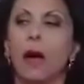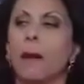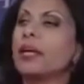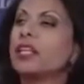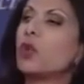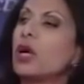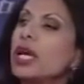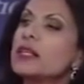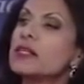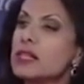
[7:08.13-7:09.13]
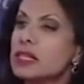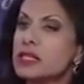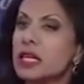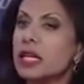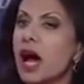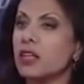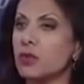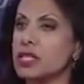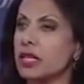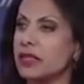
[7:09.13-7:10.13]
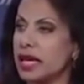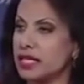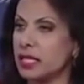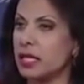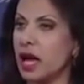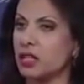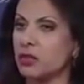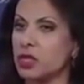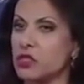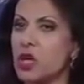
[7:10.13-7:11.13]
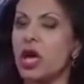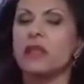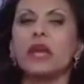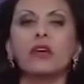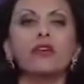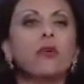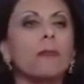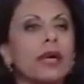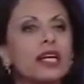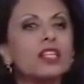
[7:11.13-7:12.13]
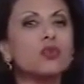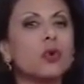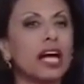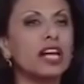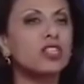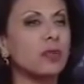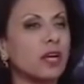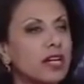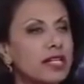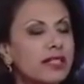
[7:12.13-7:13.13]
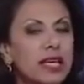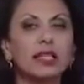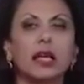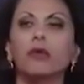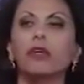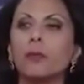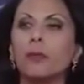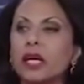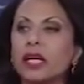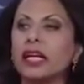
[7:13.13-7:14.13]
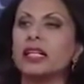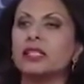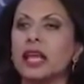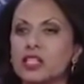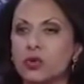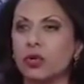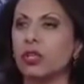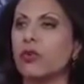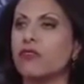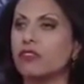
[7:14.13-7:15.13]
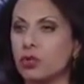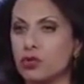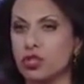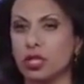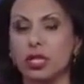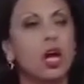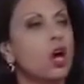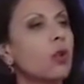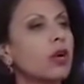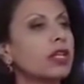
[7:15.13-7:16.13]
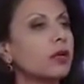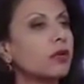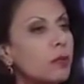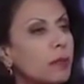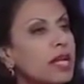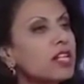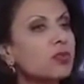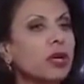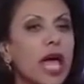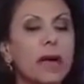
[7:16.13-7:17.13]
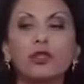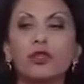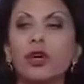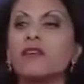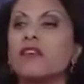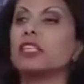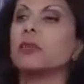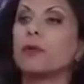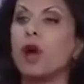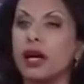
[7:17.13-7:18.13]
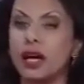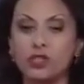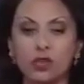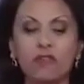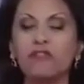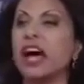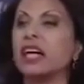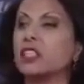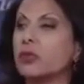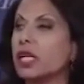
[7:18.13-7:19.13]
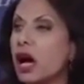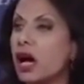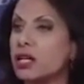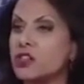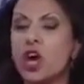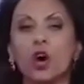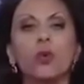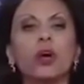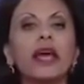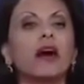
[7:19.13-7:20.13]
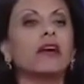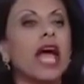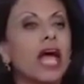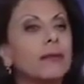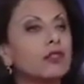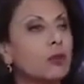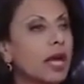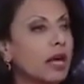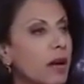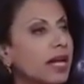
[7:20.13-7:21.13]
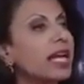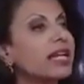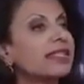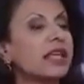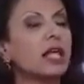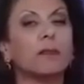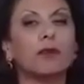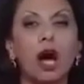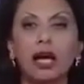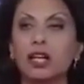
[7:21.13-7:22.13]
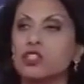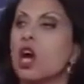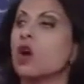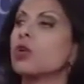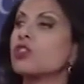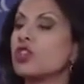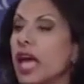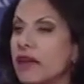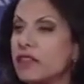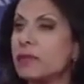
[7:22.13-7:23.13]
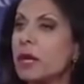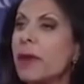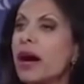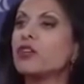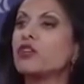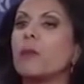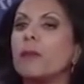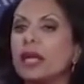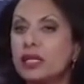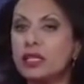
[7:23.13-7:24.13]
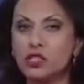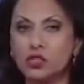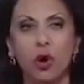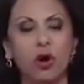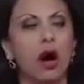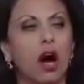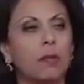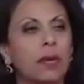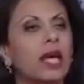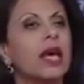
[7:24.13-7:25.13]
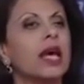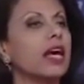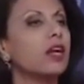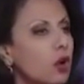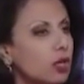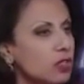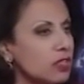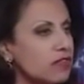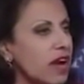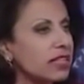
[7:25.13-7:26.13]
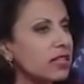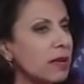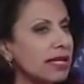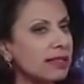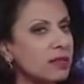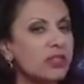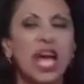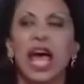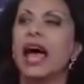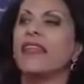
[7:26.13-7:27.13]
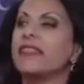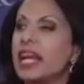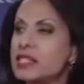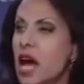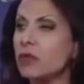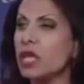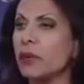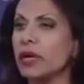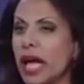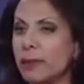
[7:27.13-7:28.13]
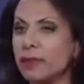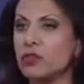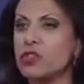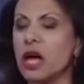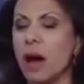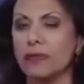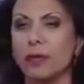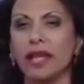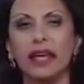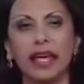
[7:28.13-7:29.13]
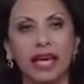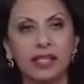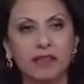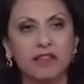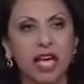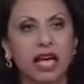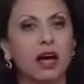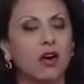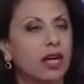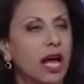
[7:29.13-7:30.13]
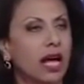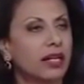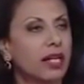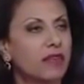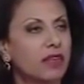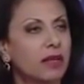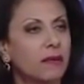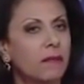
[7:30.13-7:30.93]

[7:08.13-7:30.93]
Between the 1600s and the 1800s, the Europeans were experiencing the European Industrial Revolution, where the Europeans were able to invent products on factory lines, where they are able to make money and sell products, which gave them the money to build a strong army in order to fight the Muslims. And that's how they were able to stop them at the gates of Vienna on 9/11.